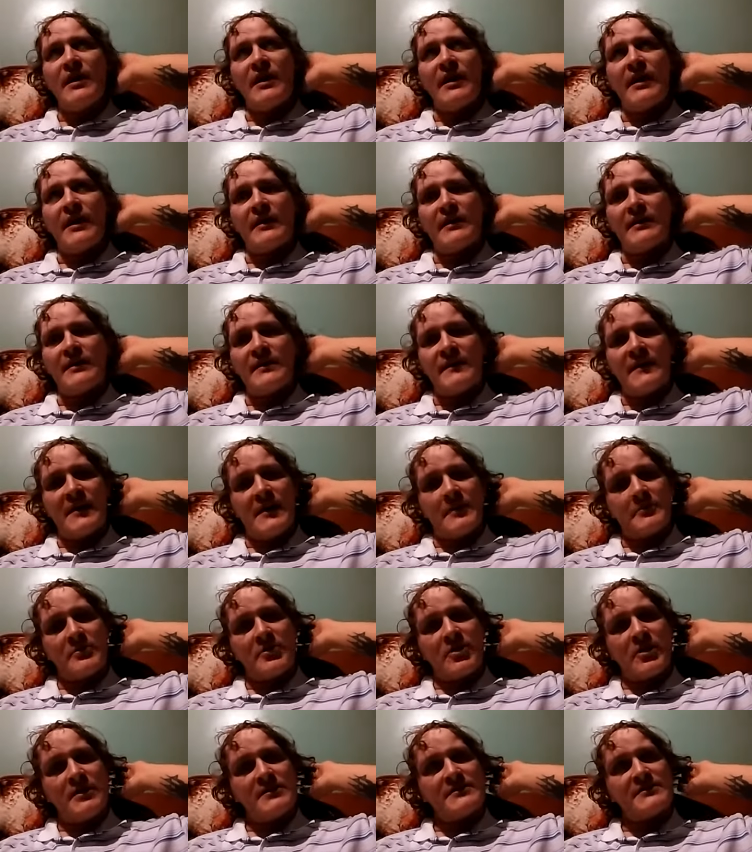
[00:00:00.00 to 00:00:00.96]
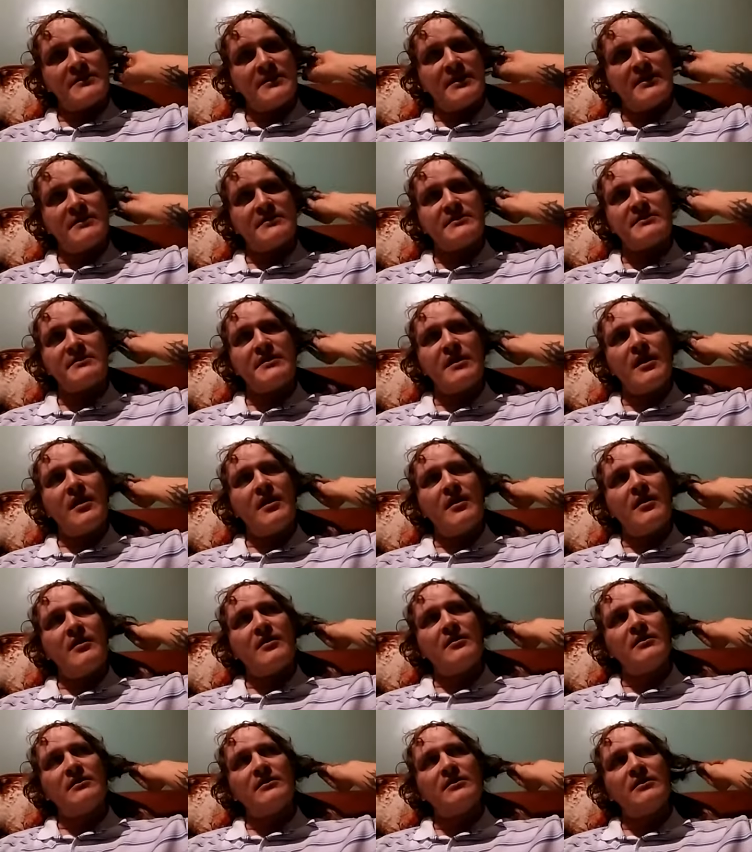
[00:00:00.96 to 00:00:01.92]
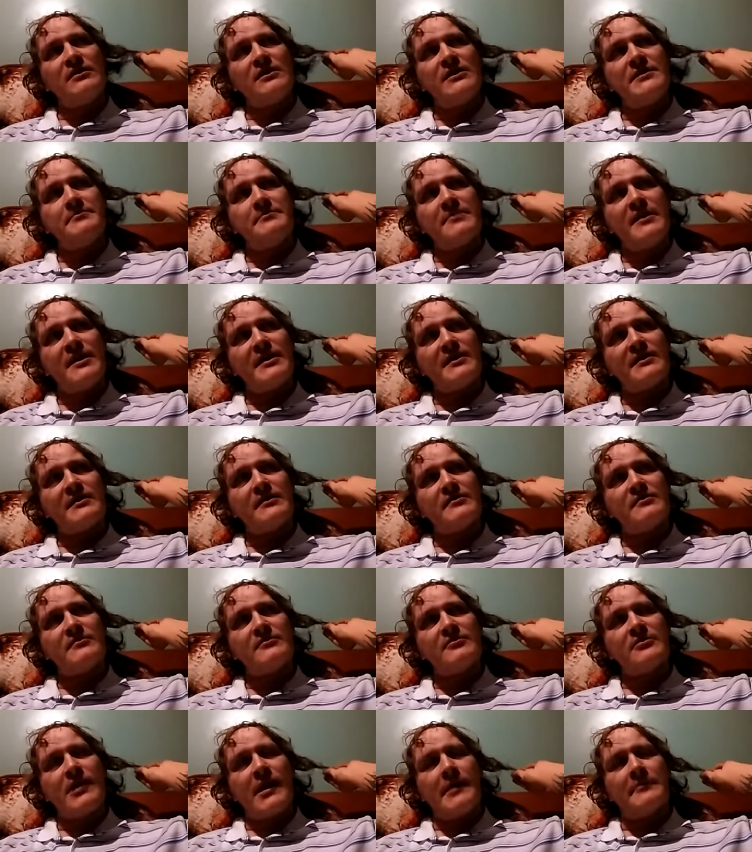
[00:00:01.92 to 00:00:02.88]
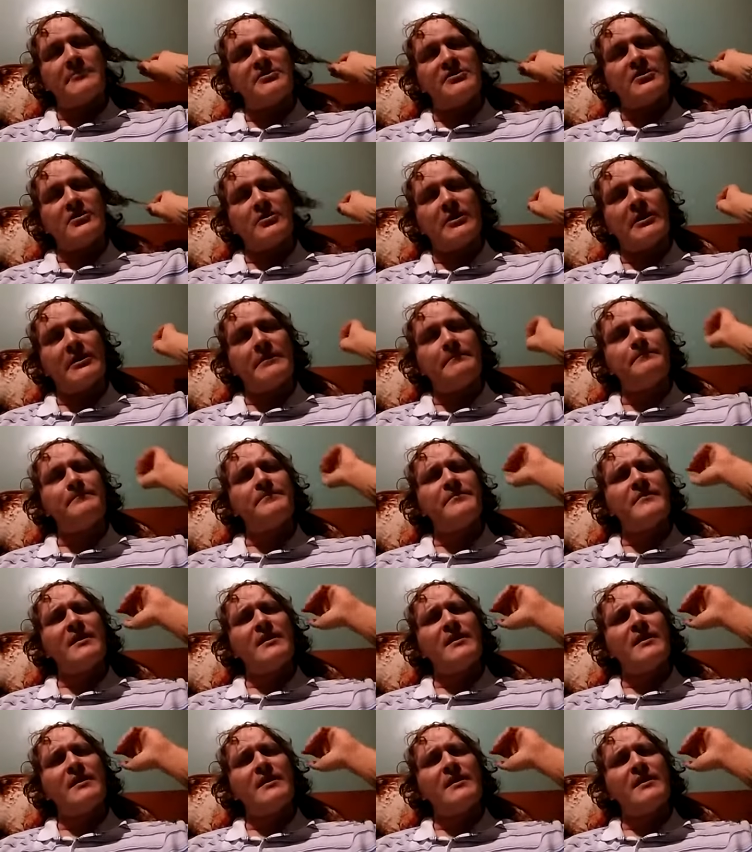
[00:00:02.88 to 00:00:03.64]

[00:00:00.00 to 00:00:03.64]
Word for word: And in that process, Limbeck, I'm sorry,